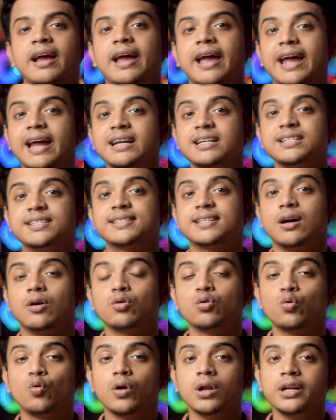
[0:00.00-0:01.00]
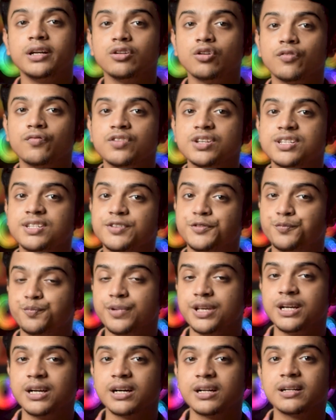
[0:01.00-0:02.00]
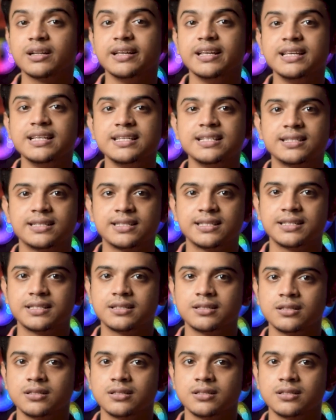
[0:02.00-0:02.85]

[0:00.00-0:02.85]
And sound quality of this speaker is